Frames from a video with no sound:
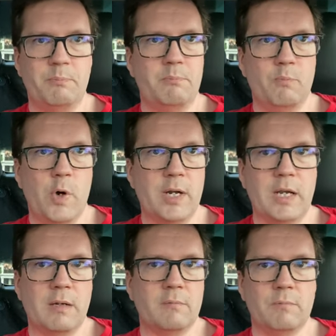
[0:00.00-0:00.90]

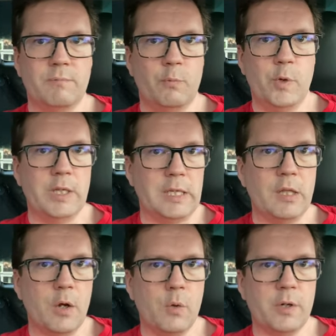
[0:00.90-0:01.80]
running really
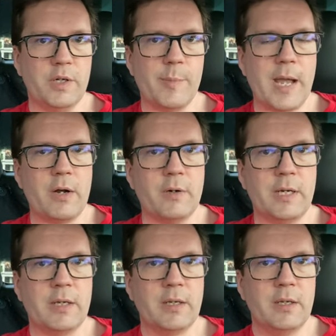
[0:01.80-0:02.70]
low on your
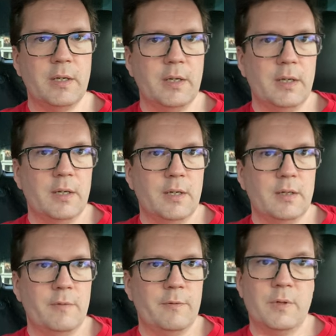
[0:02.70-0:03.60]
battery.
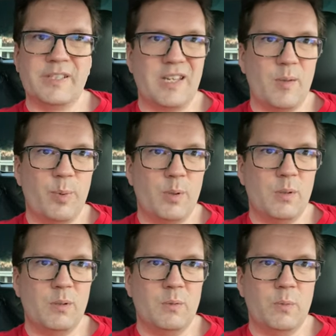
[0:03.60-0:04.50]
For
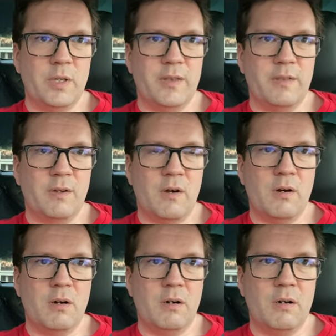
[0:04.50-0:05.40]
example, with
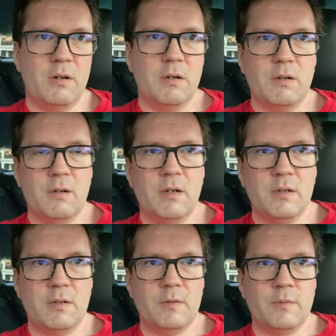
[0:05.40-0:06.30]
our
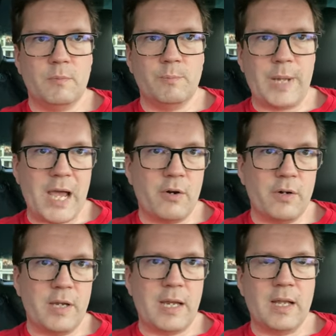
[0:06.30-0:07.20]

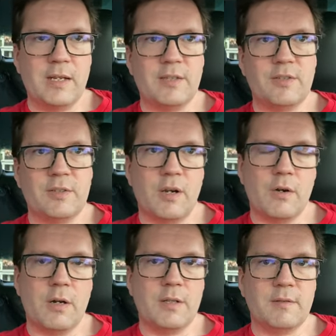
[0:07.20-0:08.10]
battery and its
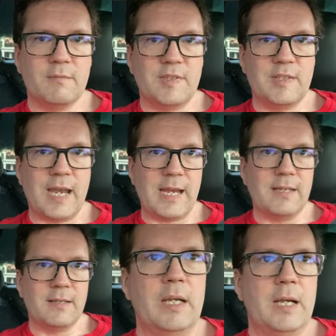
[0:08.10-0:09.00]
current state,